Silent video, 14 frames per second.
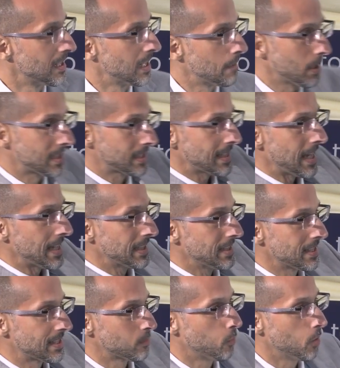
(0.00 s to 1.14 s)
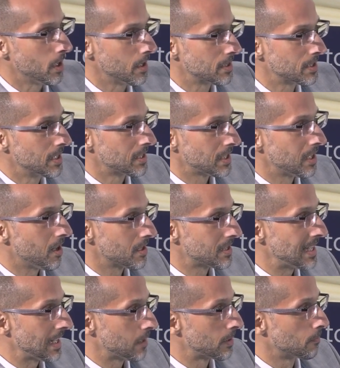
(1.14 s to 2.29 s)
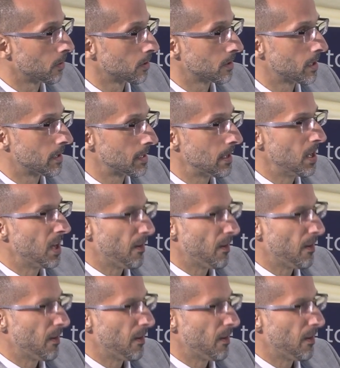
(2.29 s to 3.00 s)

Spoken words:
And by scanning this word, the large language model can